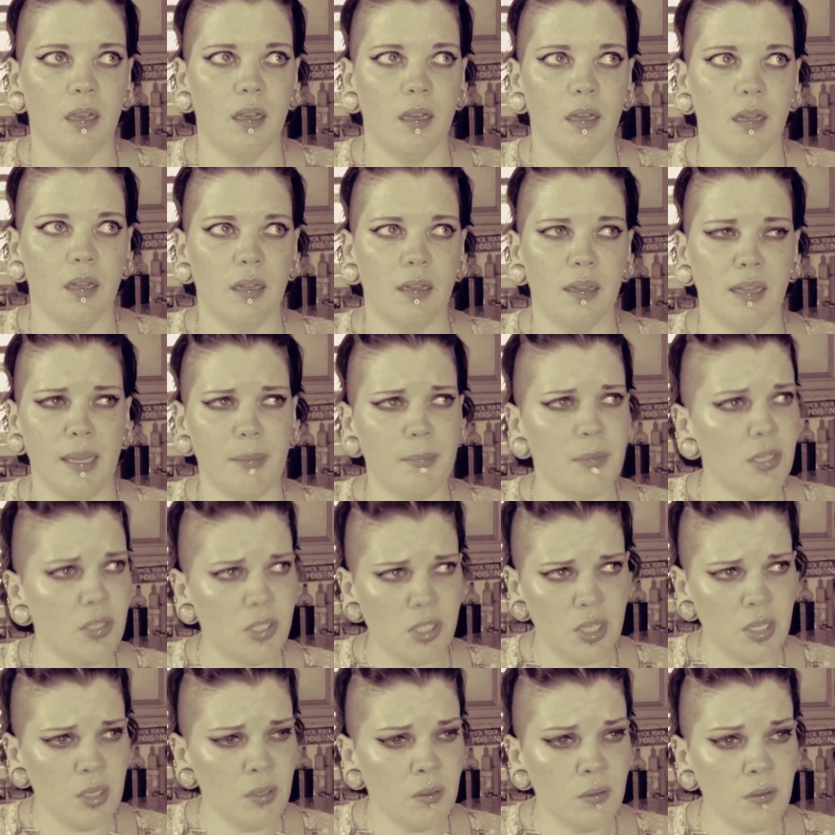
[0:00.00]
lemon
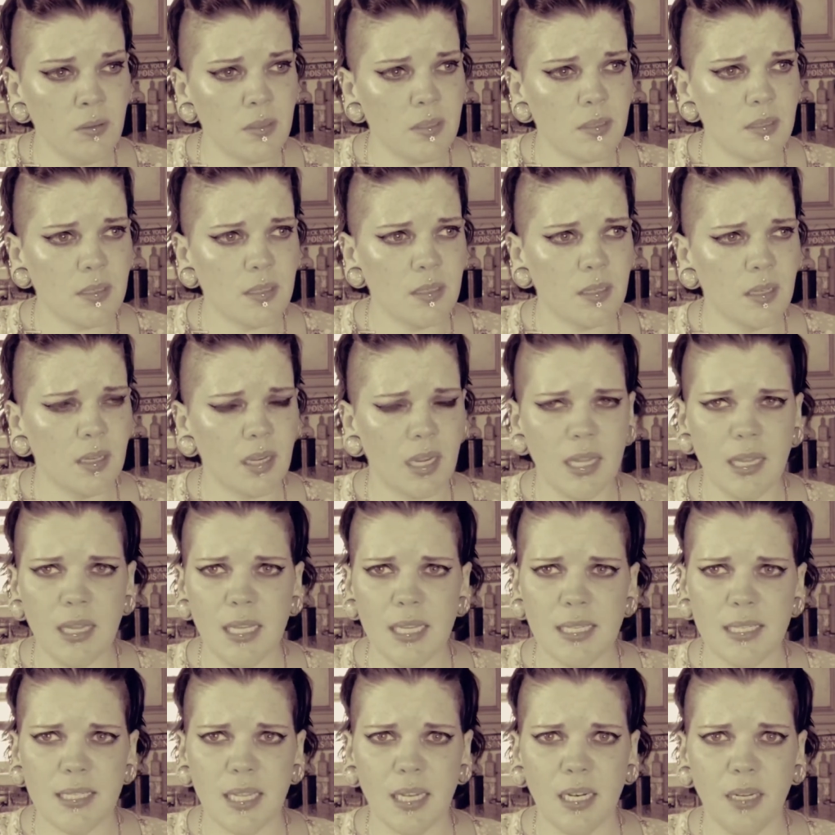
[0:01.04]
juice, and the
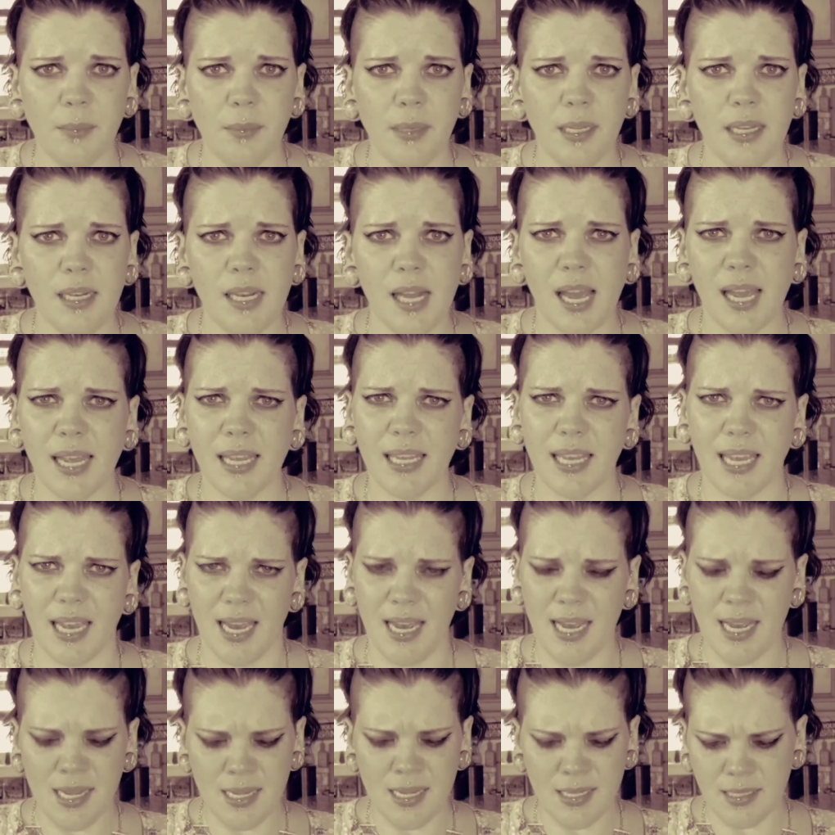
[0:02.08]
cinnamon, I
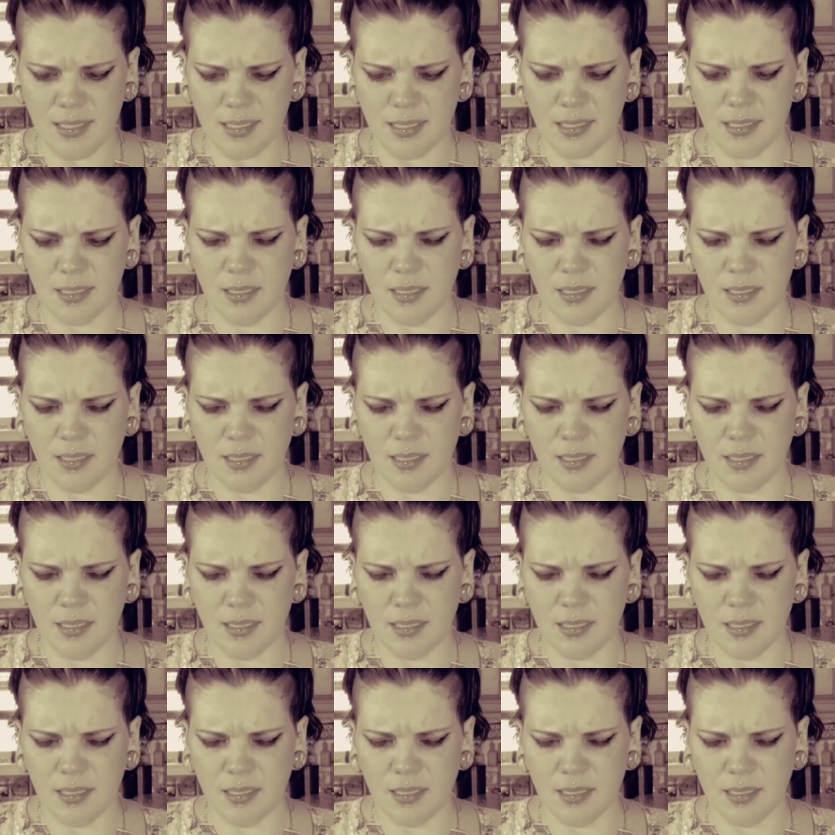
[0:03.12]
guess.